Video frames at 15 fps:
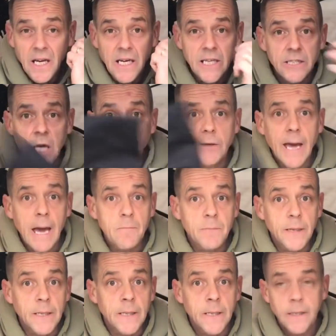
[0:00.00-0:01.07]
Let's go
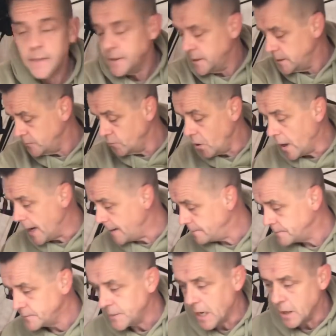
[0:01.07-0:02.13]
camping. Right,
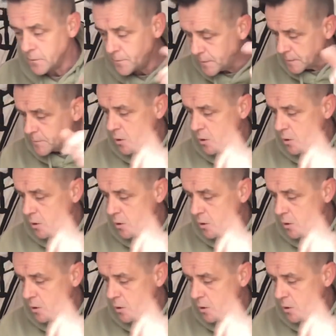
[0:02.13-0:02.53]
no, be